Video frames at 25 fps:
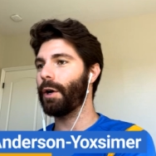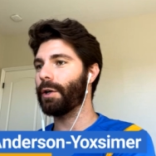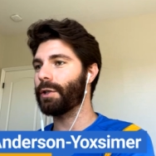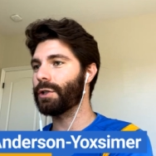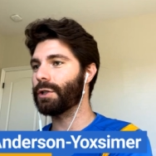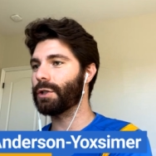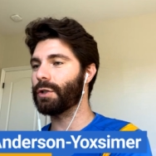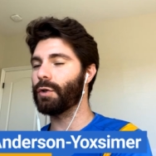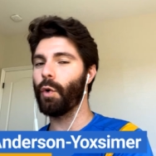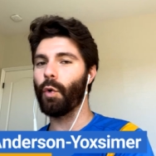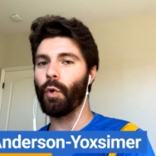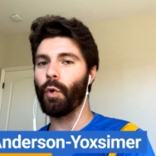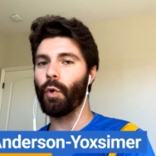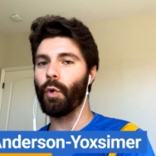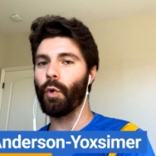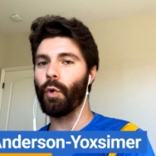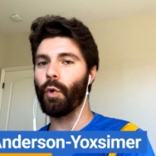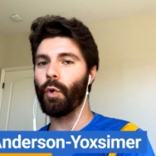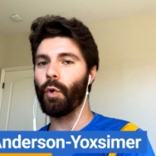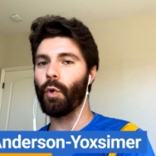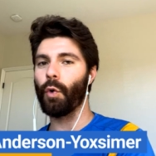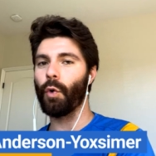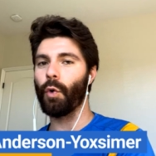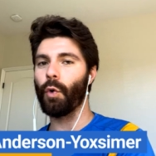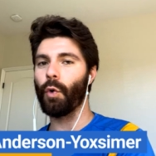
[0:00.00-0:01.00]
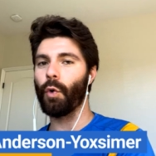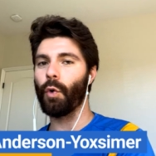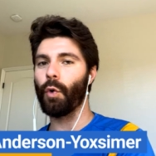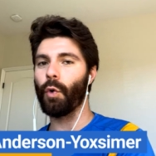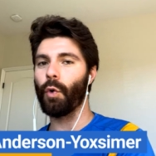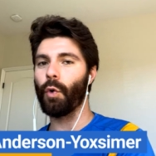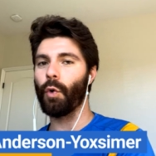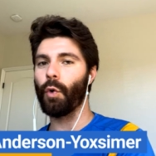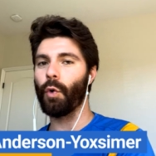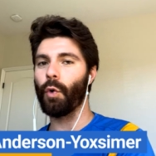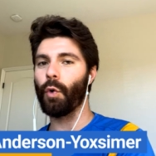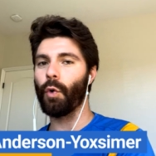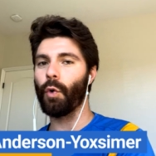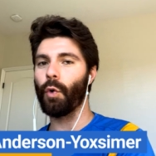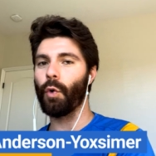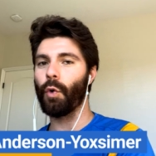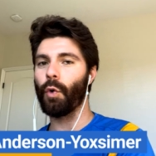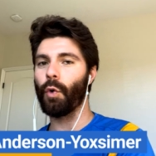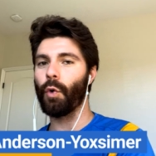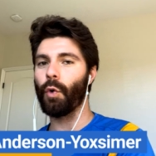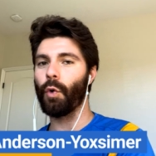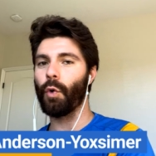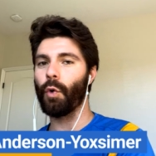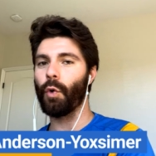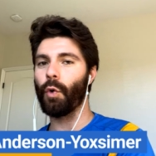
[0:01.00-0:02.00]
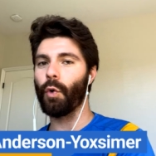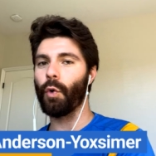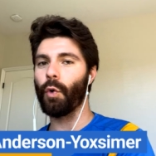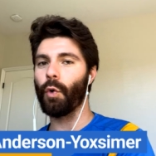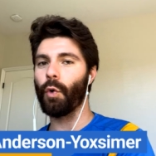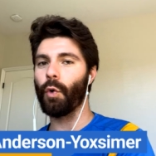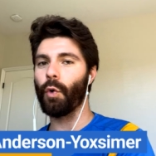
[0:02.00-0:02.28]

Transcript: a scorer, a defender, all these things.